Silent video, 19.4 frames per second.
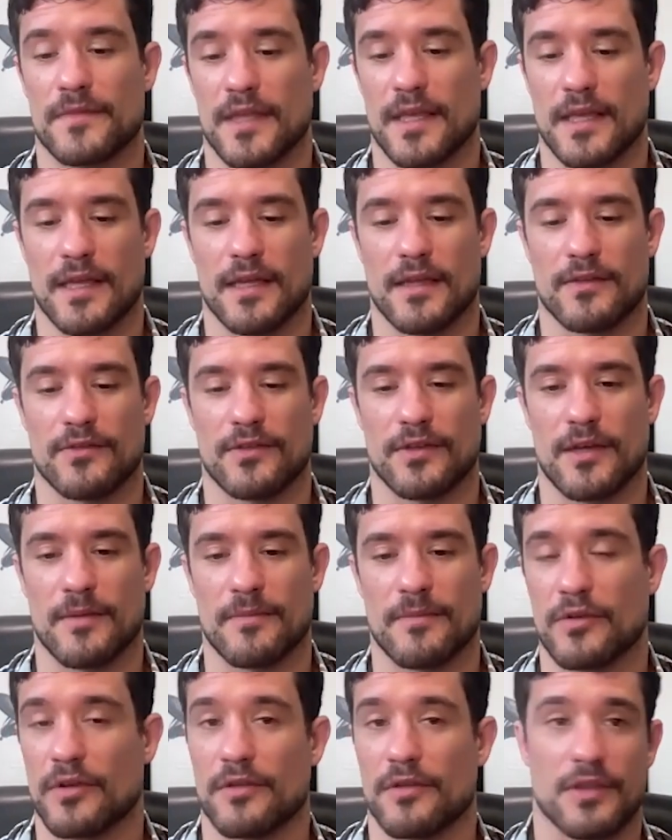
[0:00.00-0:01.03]
And
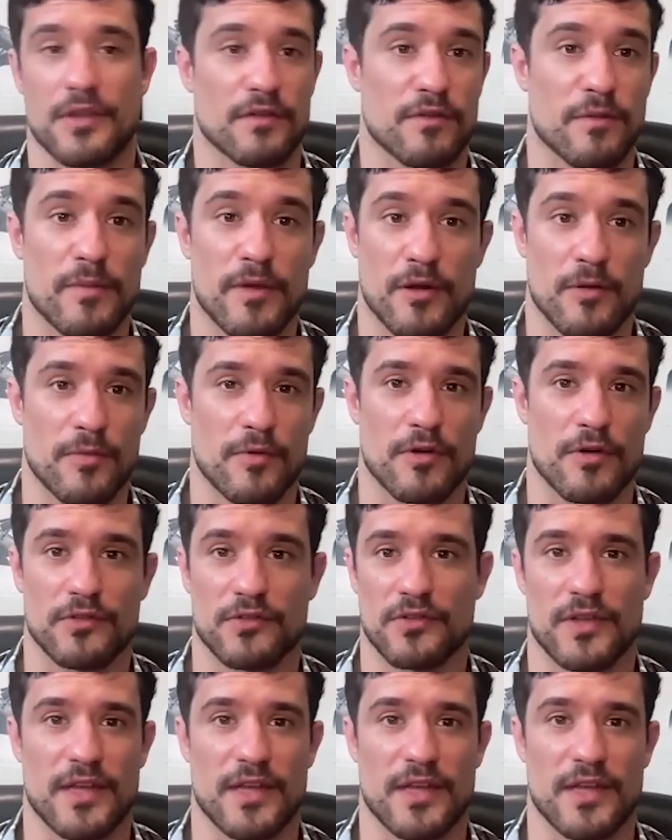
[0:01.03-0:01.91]
couldn't think of a better person